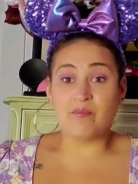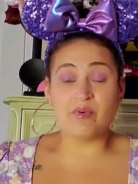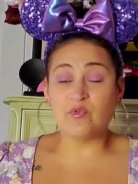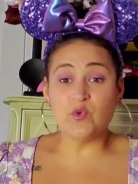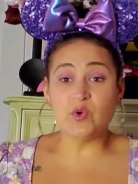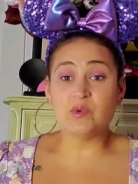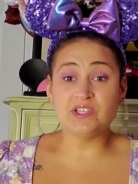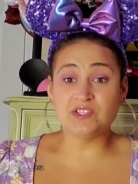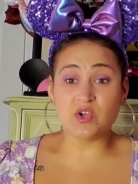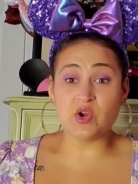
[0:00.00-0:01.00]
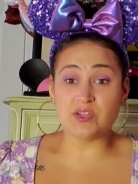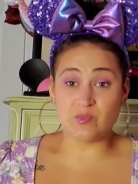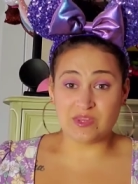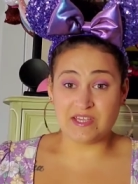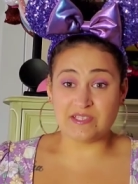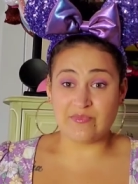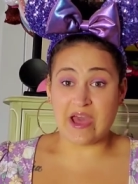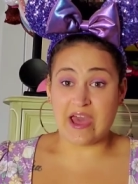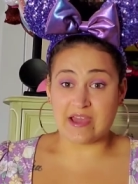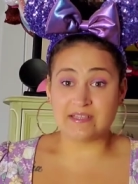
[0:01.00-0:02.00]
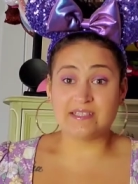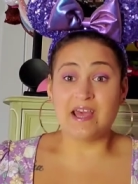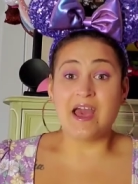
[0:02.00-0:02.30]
before we start with these bags,